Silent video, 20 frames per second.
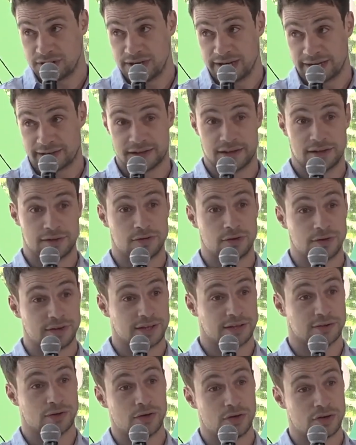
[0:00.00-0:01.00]
like is the
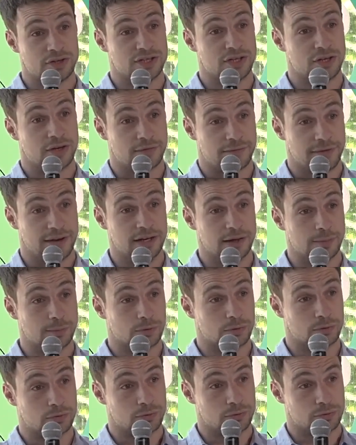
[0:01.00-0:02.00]
technology
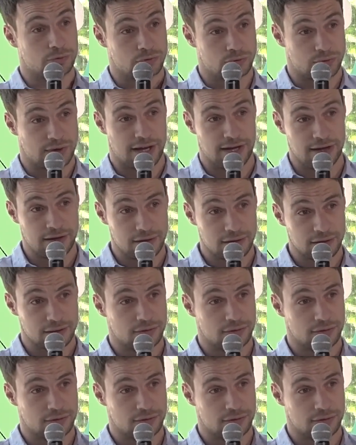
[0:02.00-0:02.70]
available today